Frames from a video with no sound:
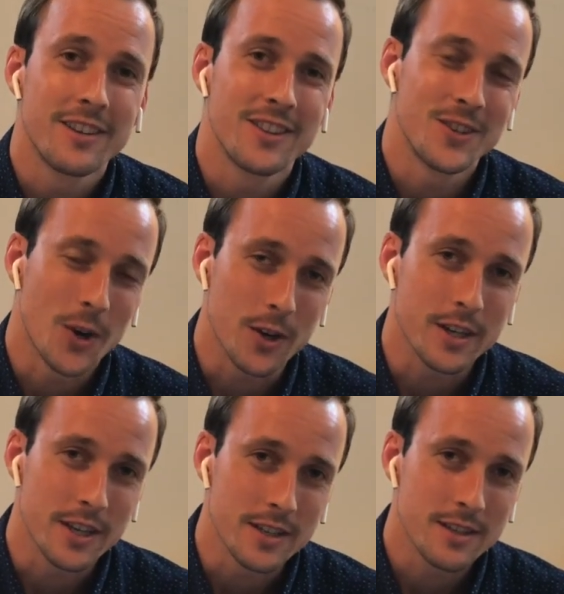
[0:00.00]
the
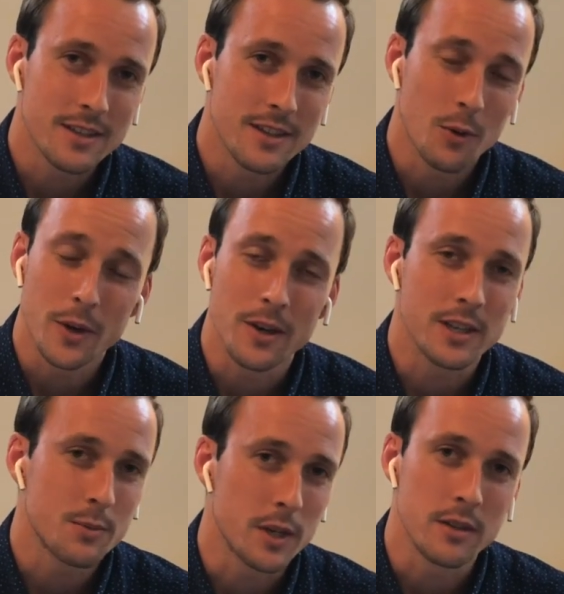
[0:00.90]
darkness that we are
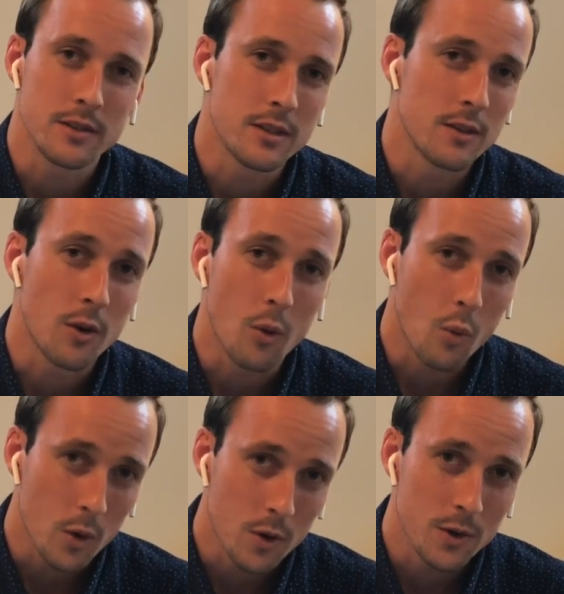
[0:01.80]
experiencing in our
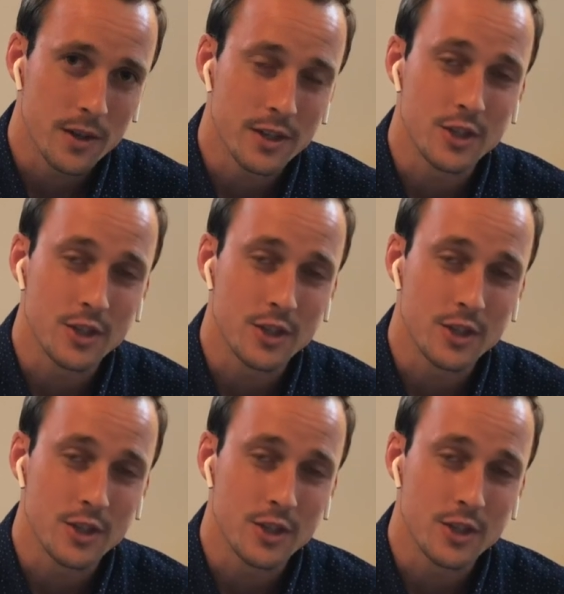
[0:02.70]
world,